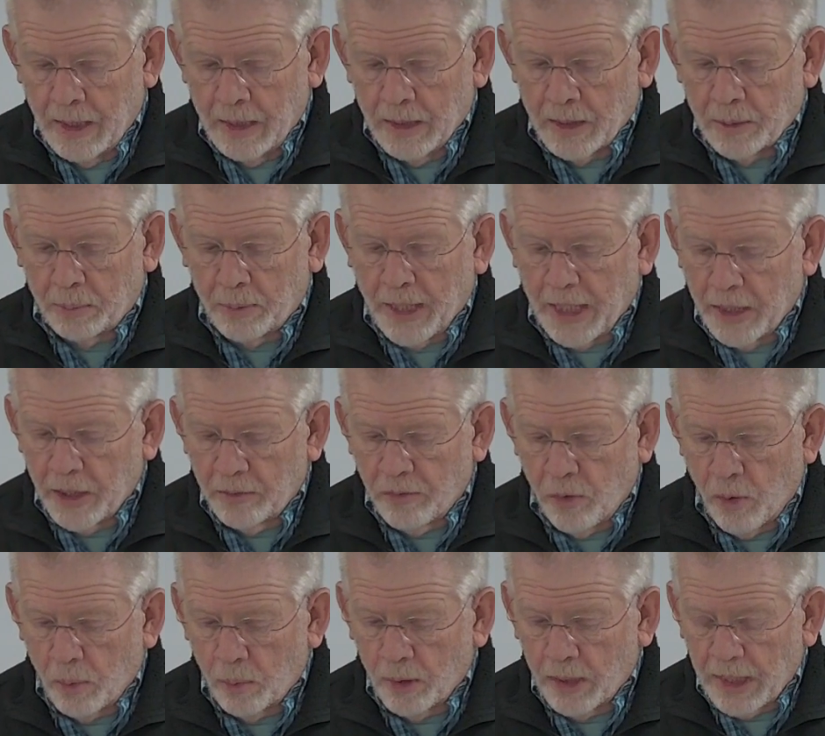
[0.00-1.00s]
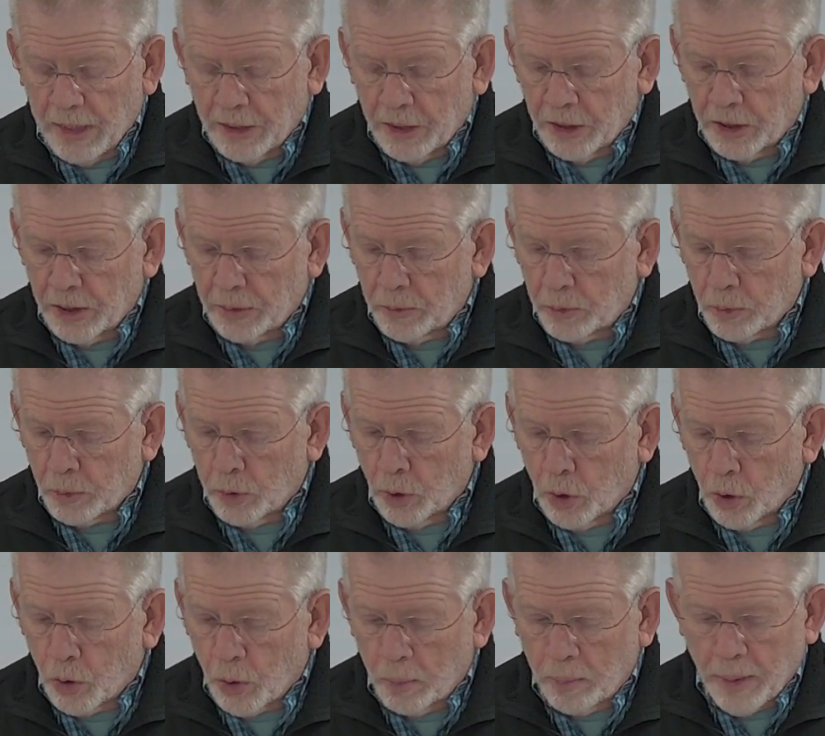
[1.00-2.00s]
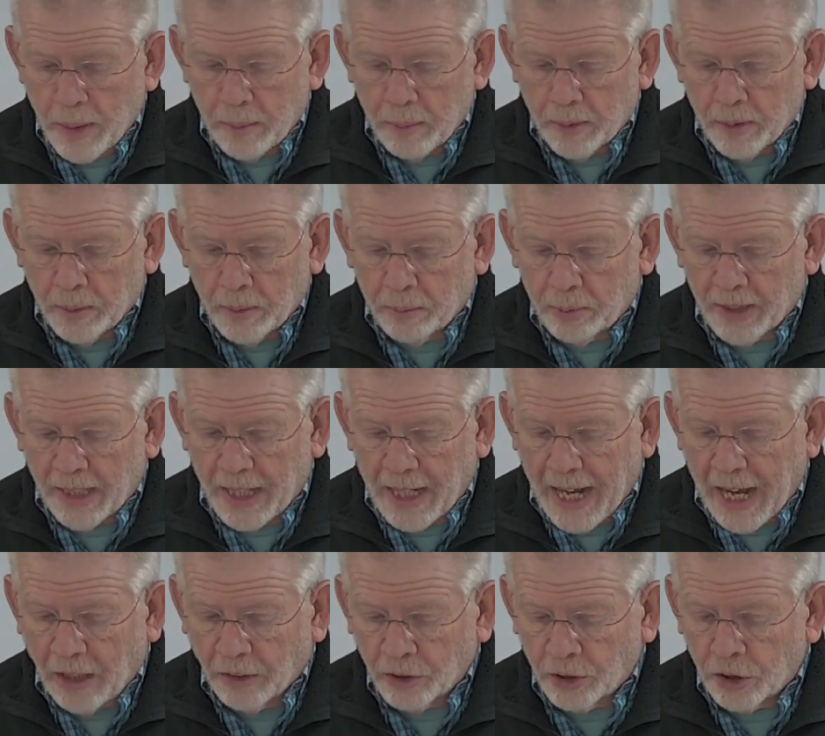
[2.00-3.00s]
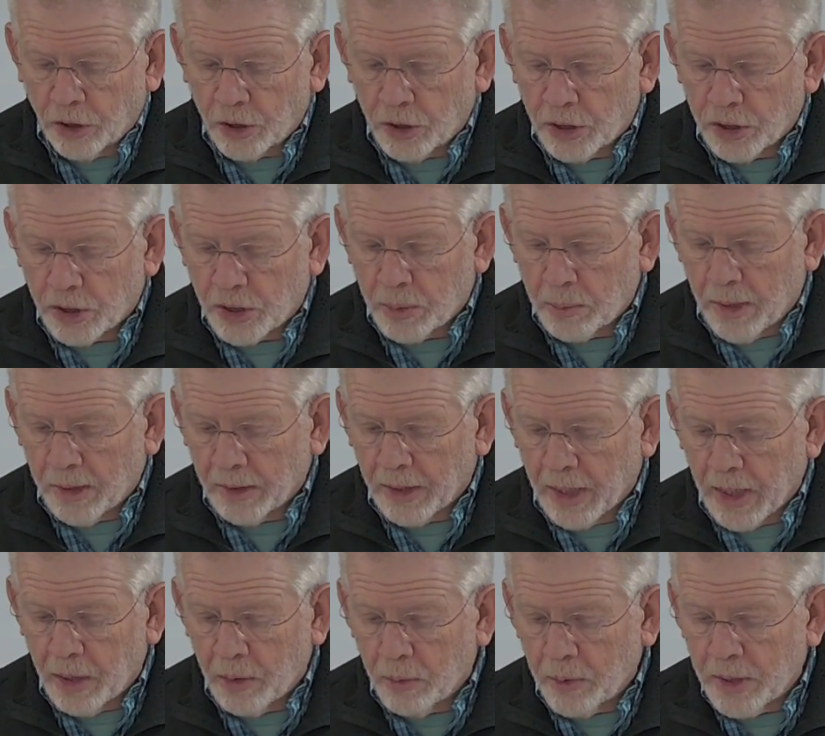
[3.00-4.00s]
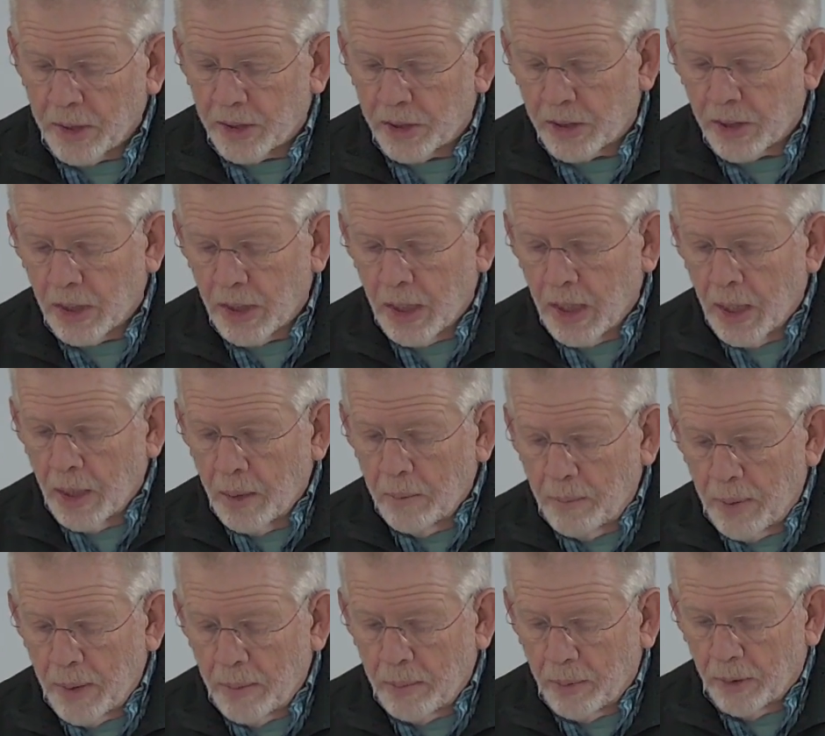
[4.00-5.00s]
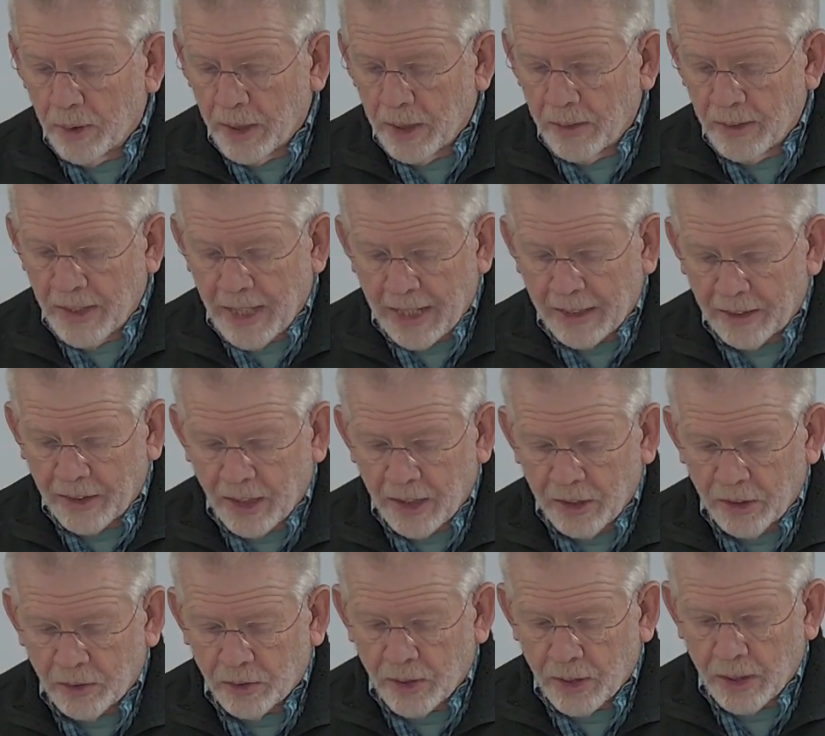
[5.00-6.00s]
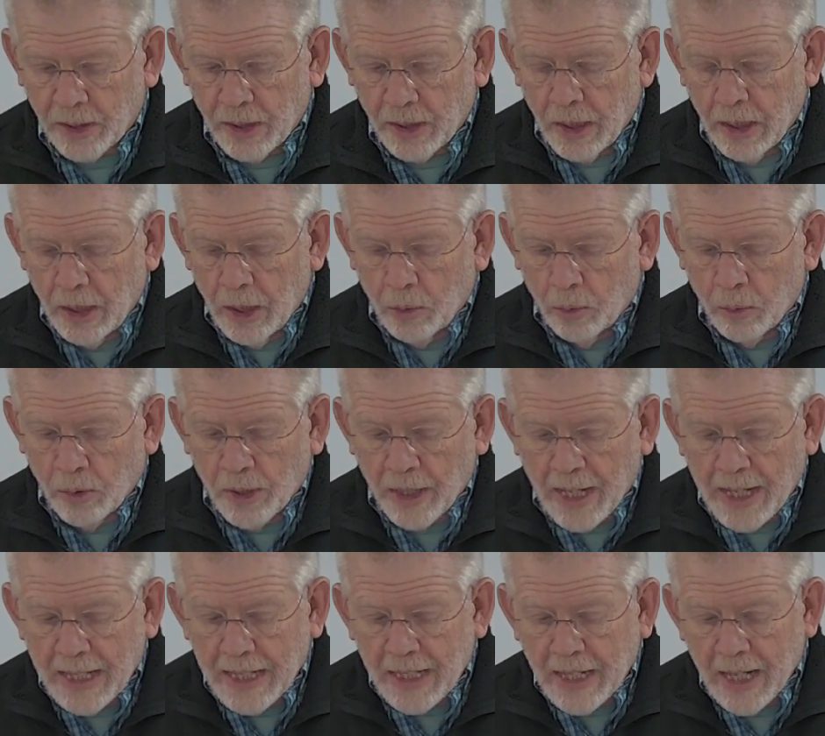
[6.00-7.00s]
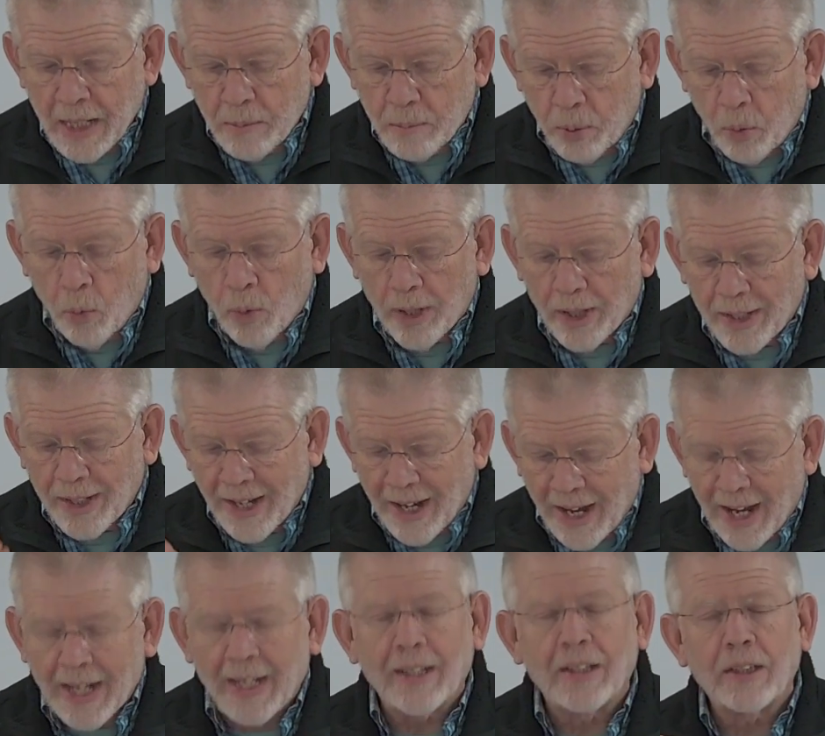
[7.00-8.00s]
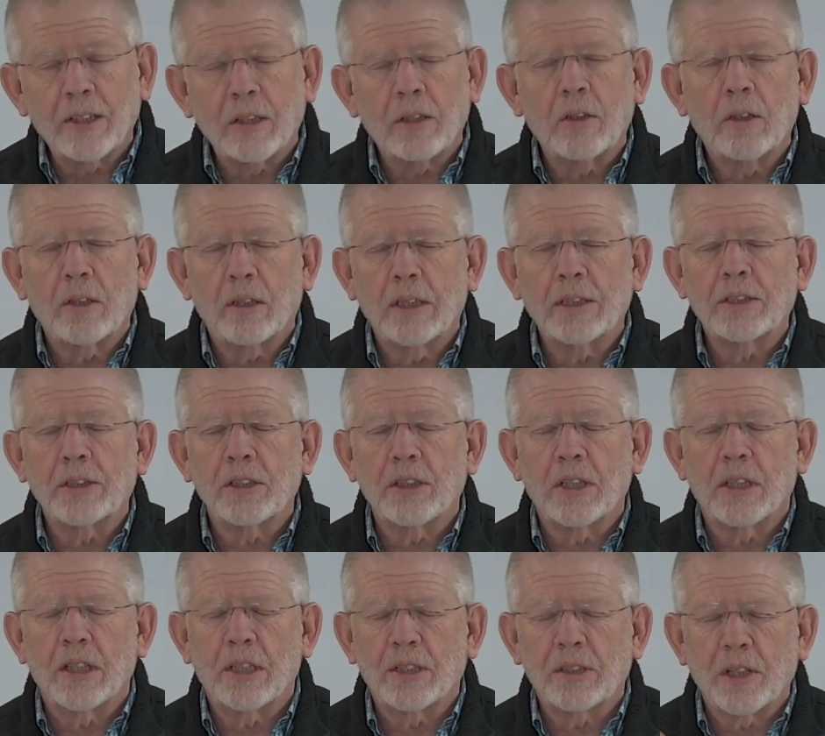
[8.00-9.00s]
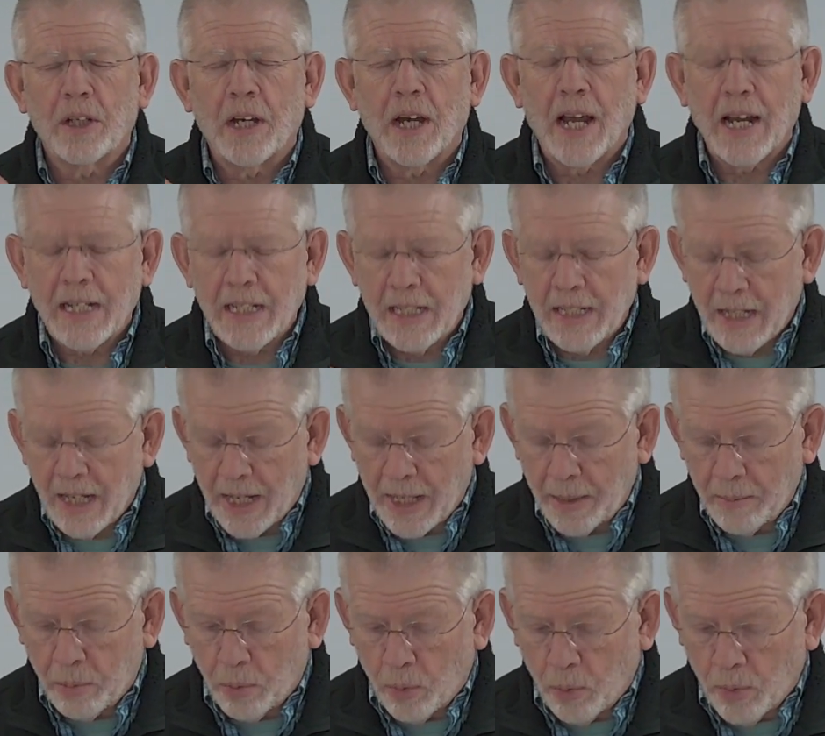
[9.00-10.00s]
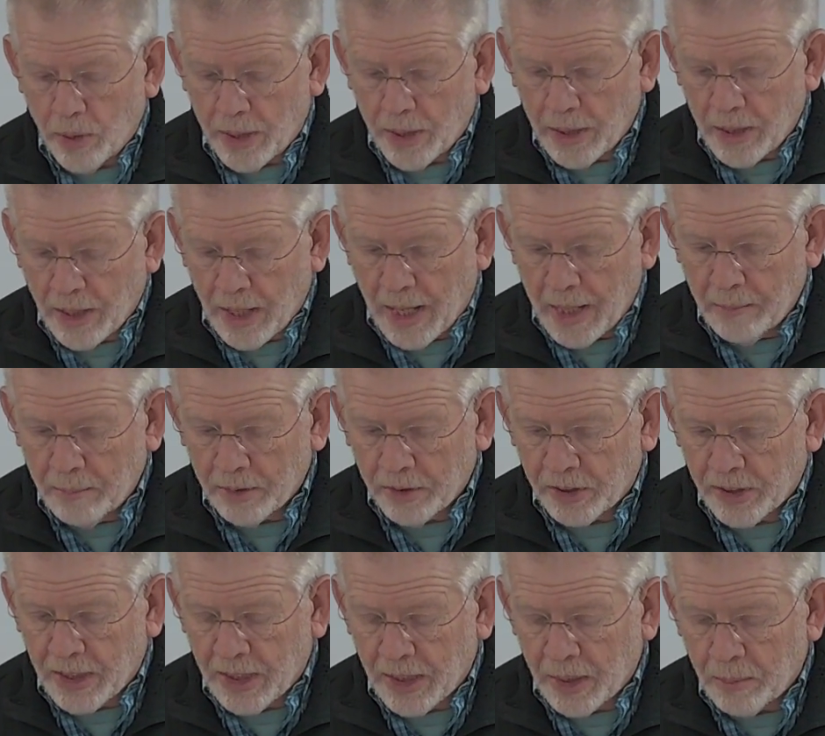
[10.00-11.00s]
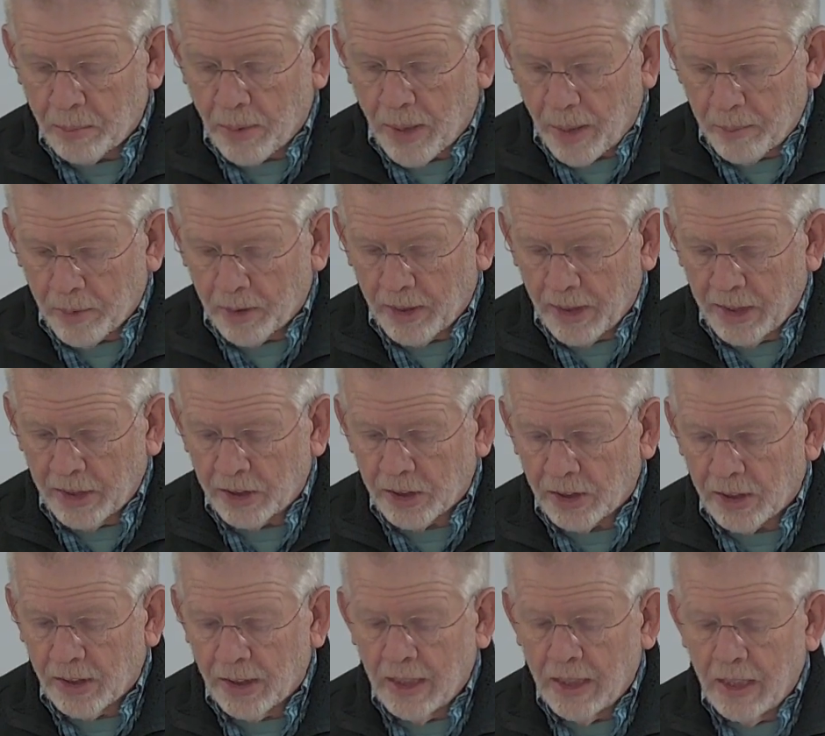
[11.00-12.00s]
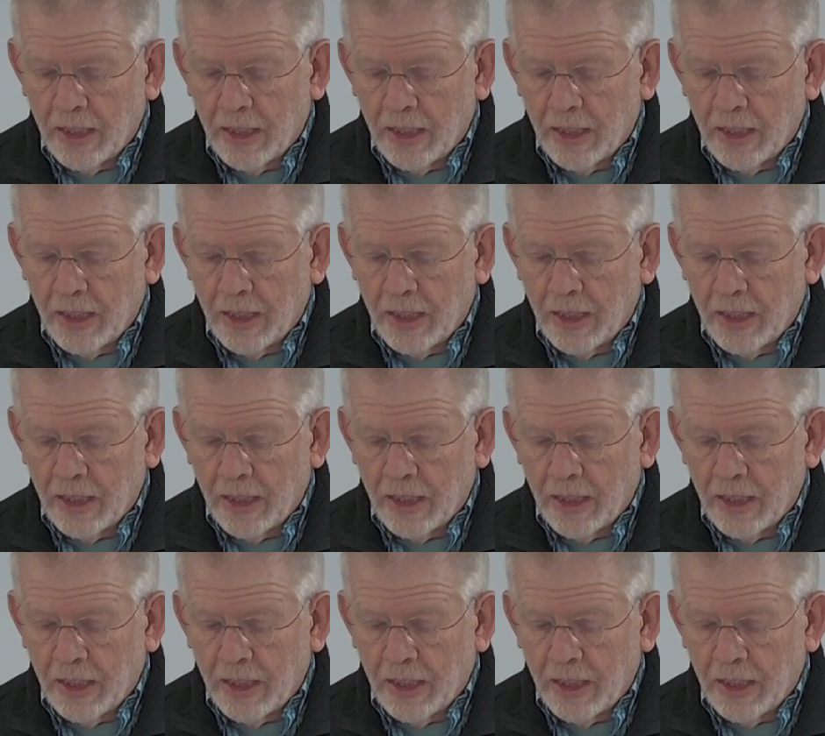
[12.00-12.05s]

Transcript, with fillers: The plan to form relationships with local people and plant house churches among the unreached people in that country where 99.9, listen to this, 99.9% percent of the population